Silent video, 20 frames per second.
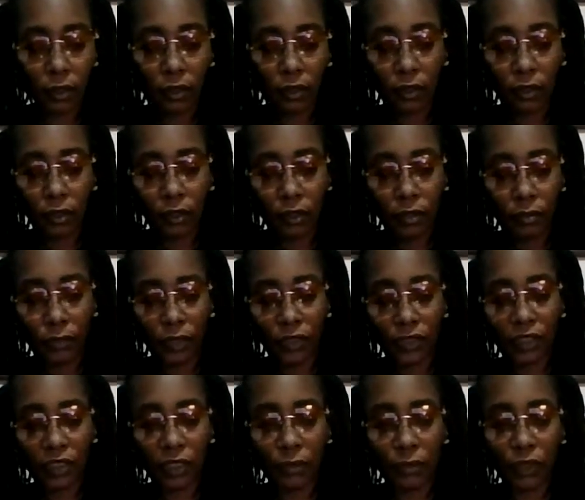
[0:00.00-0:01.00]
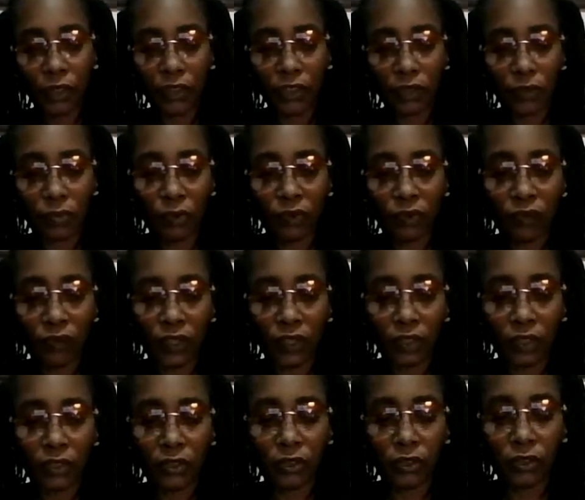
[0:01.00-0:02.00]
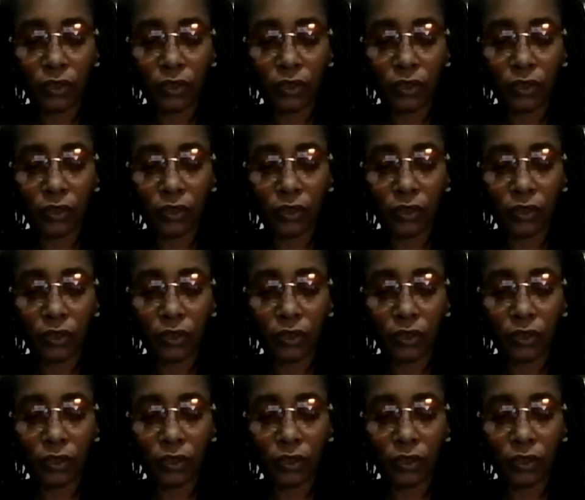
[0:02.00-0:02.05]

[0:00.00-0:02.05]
But something is preventing you